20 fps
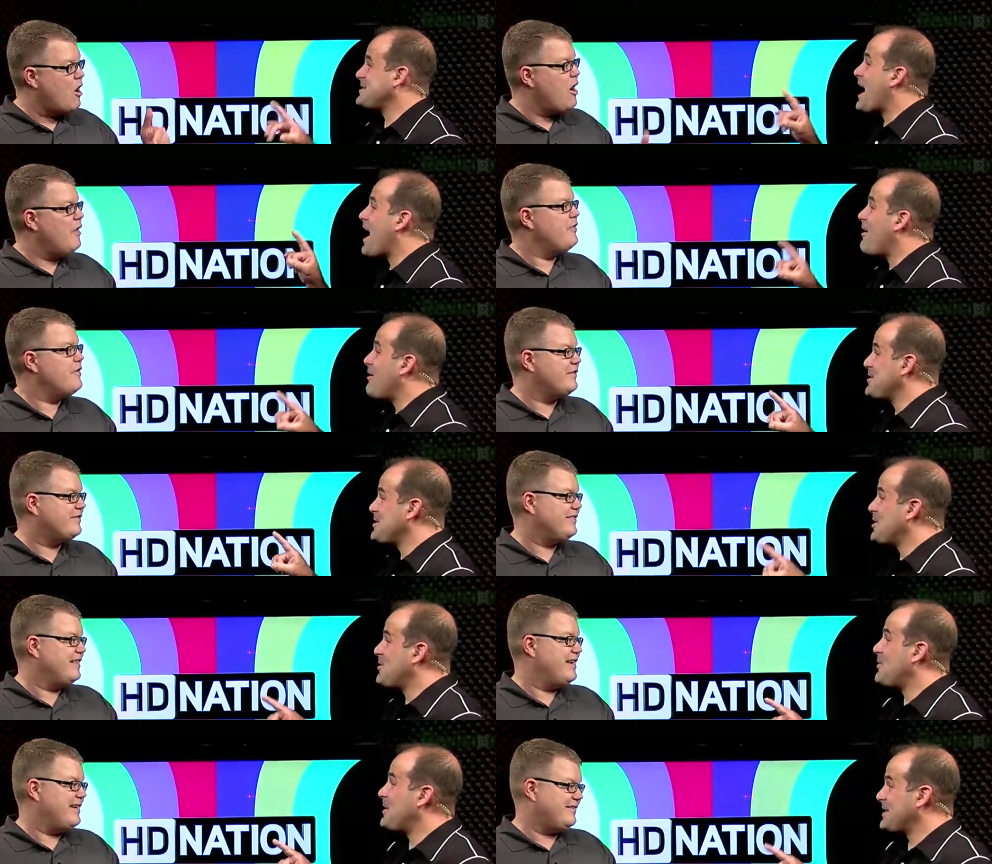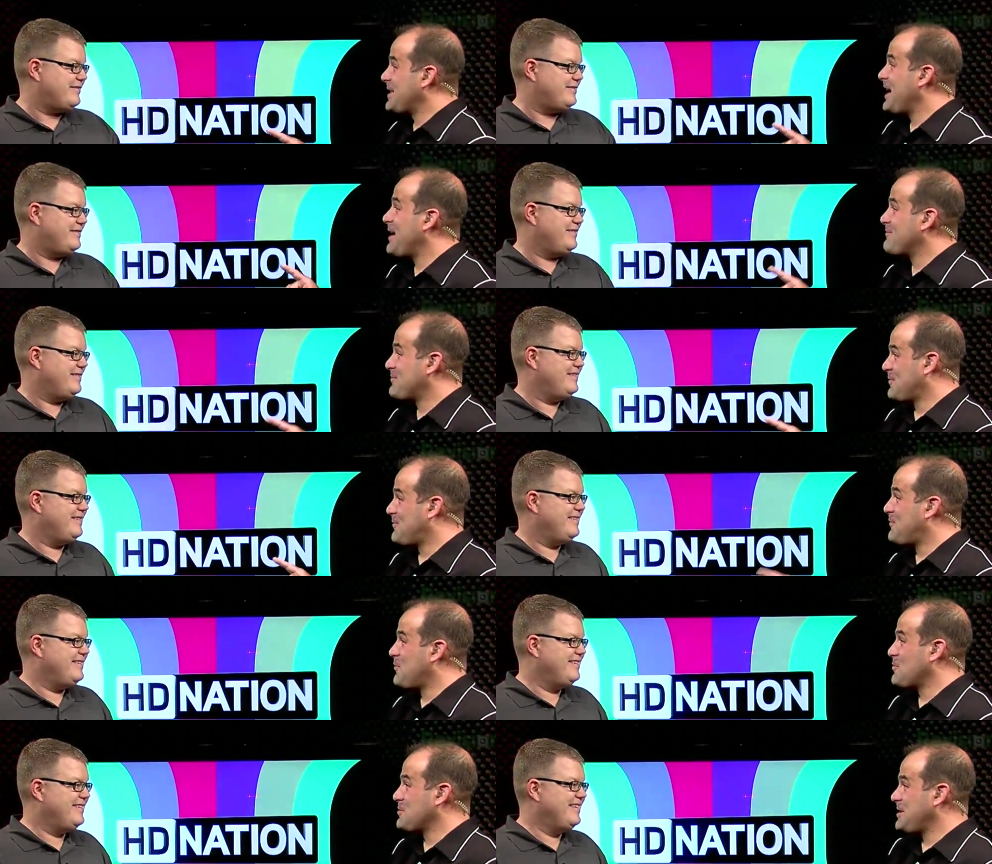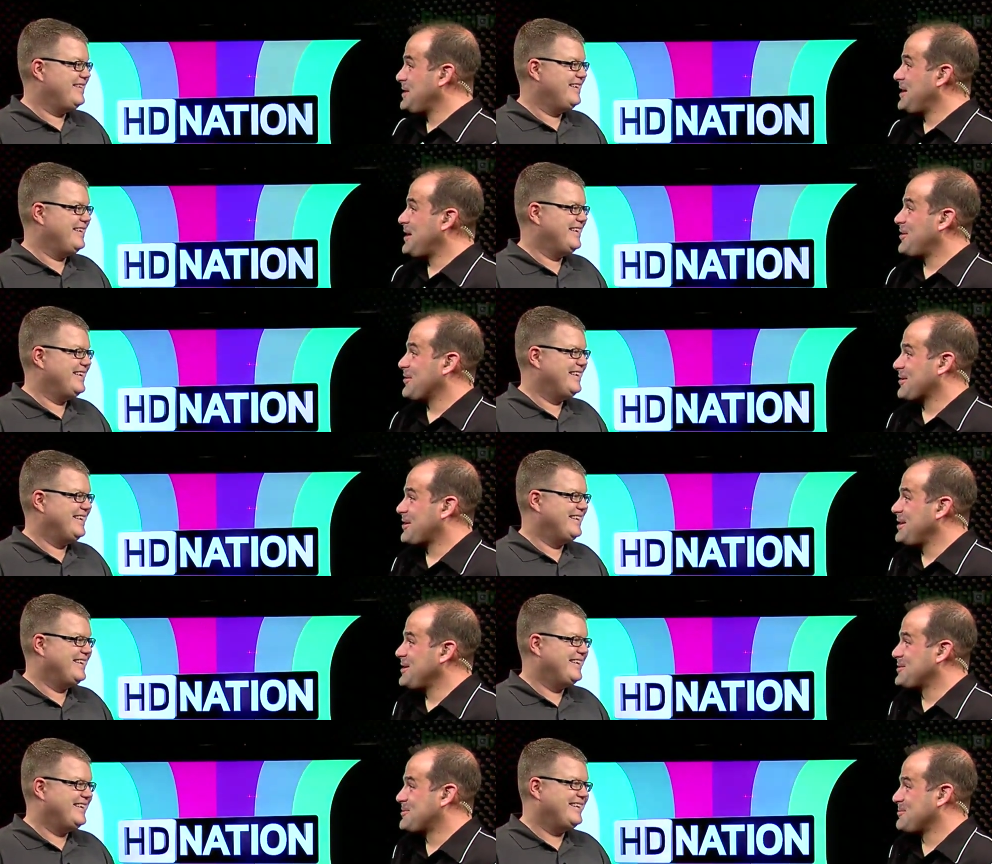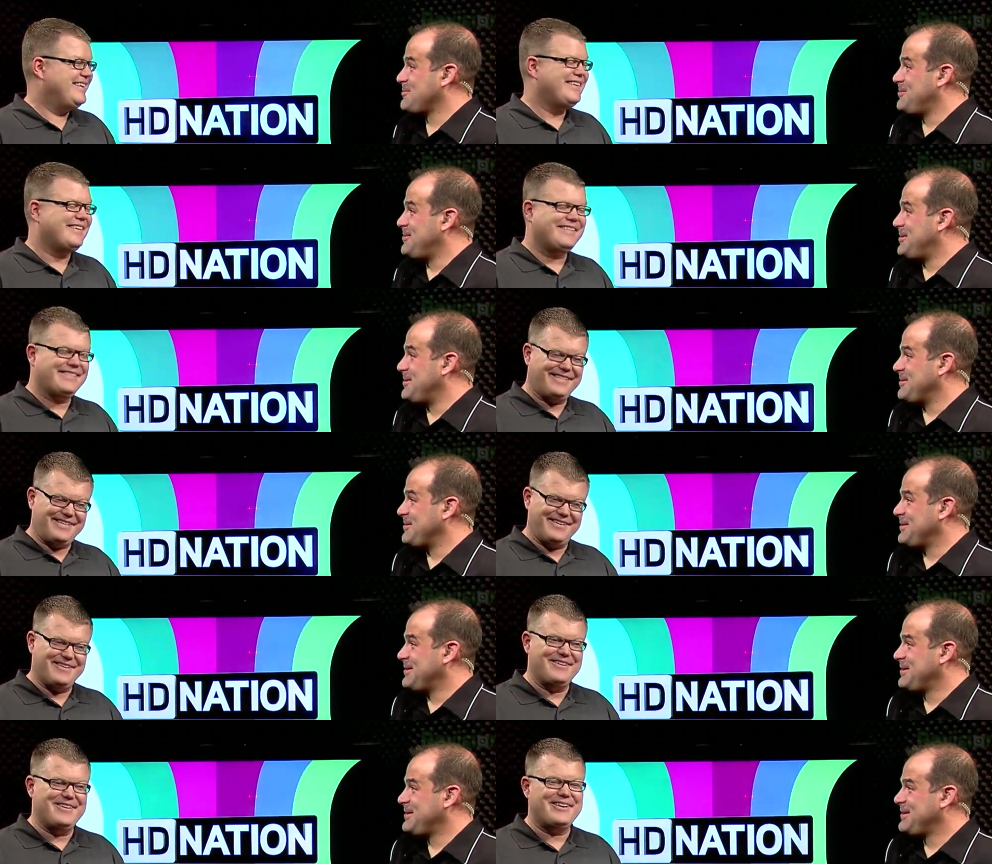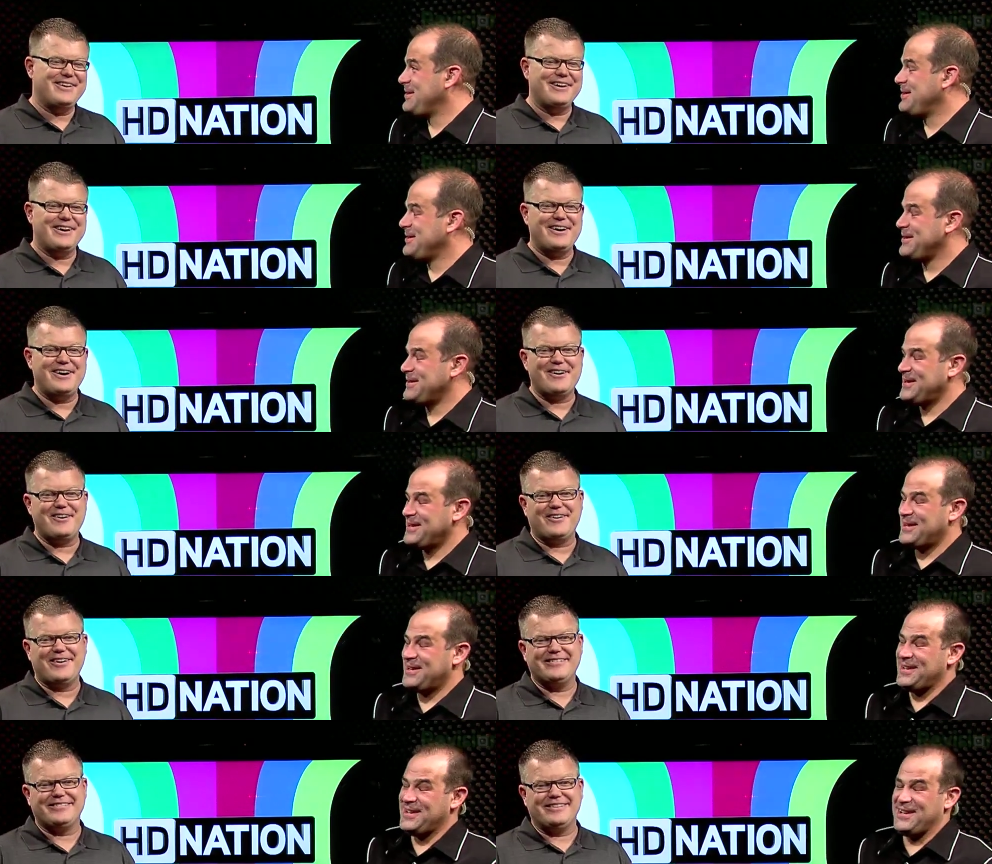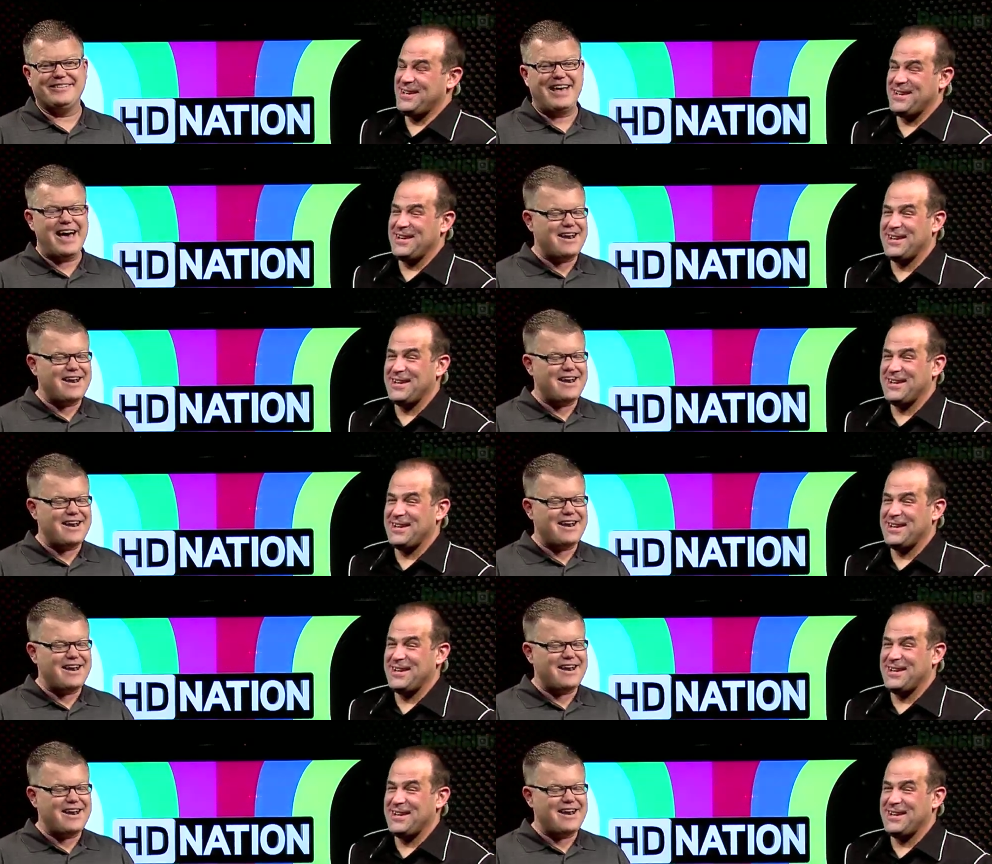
Speaker 1: were Now I know list. why they have the $40 kids remote. There you go. Because a